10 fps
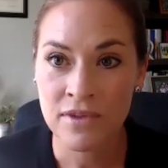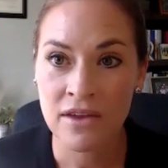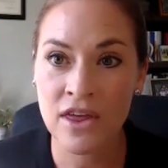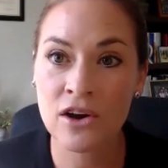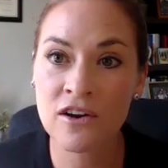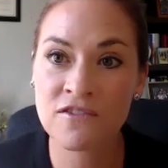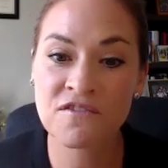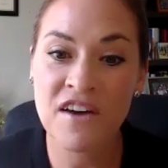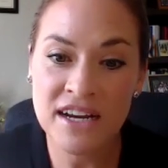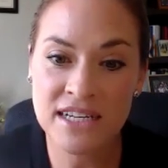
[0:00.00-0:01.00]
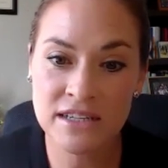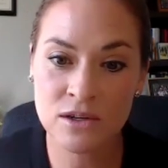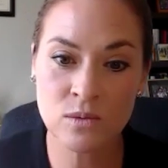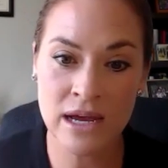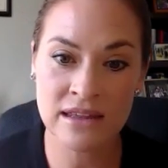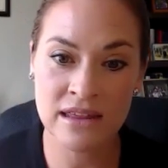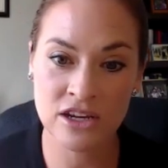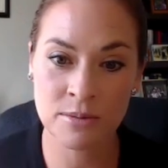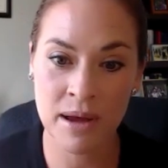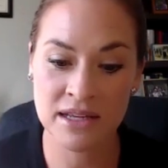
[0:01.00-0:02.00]
that are affecting the way that
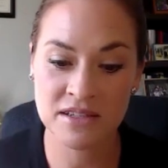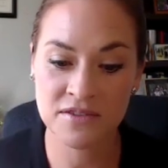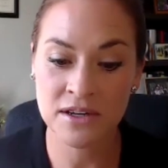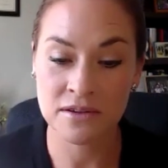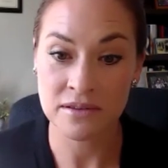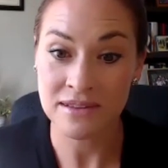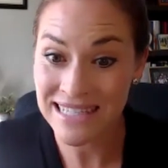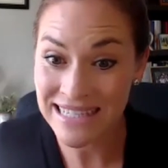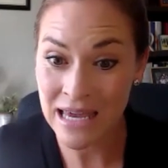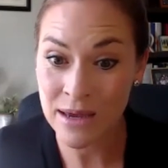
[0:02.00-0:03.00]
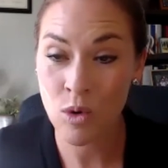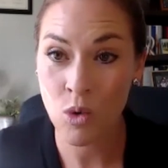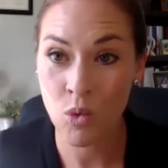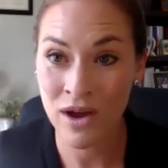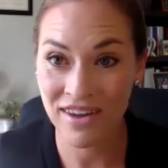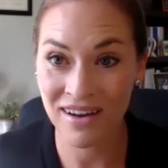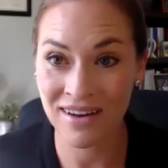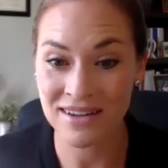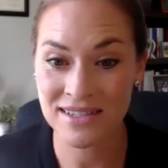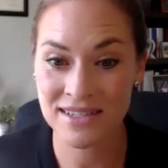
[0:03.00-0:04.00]
your pets feel. The same with
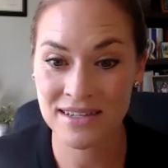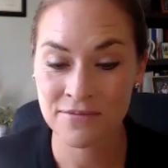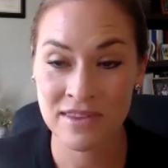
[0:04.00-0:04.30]
us.